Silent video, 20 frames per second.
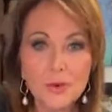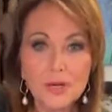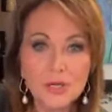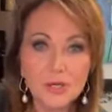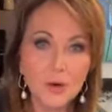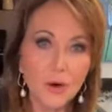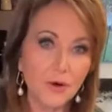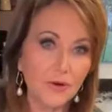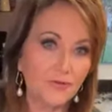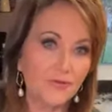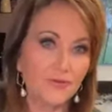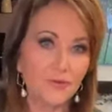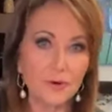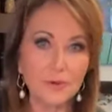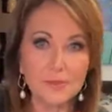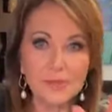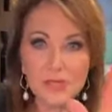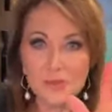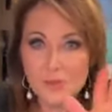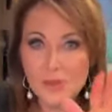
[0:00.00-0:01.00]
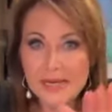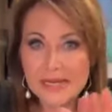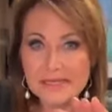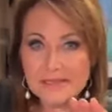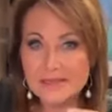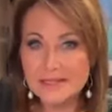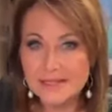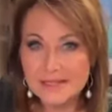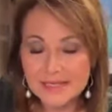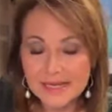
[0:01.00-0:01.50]
would go for
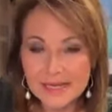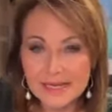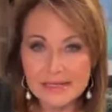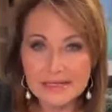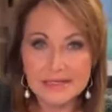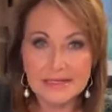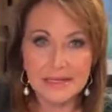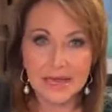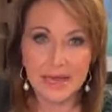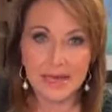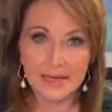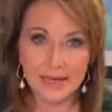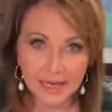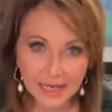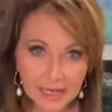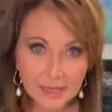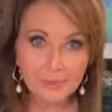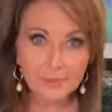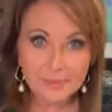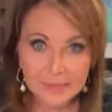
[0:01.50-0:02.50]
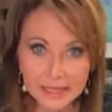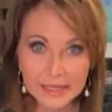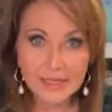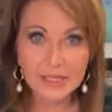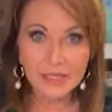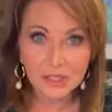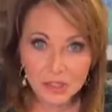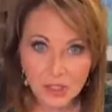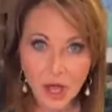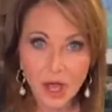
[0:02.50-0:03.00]
between $6 and $8
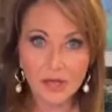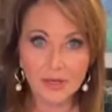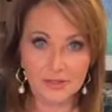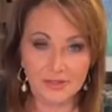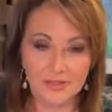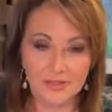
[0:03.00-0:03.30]
million.